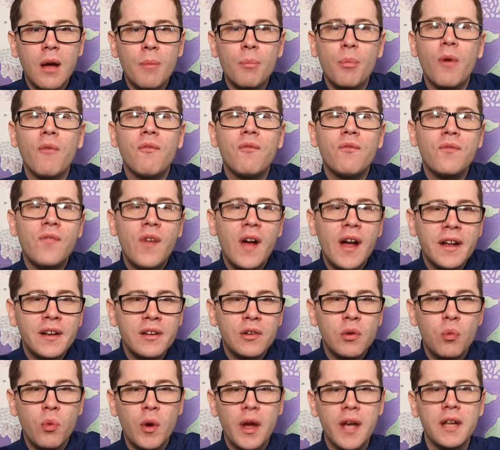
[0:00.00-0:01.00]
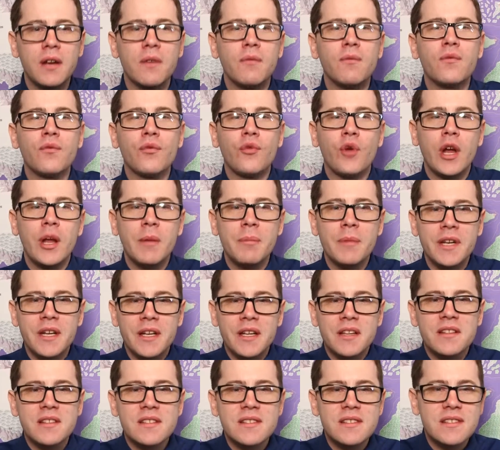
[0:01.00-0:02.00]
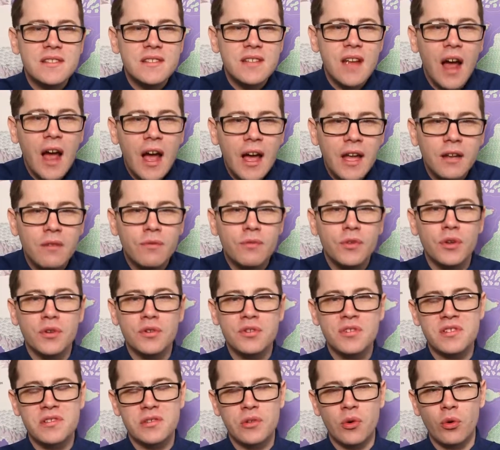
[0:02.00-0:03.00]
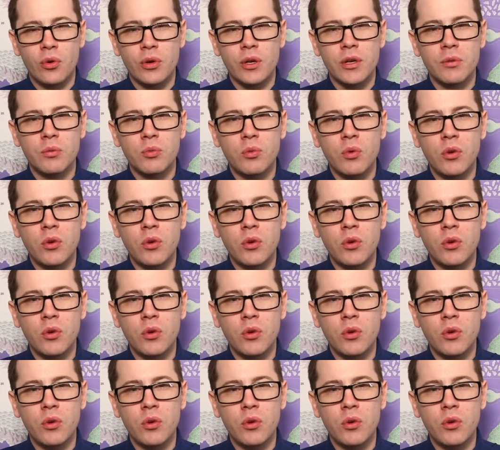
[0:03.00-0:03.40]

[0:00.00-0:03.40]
but find a way to frame it inside of your story.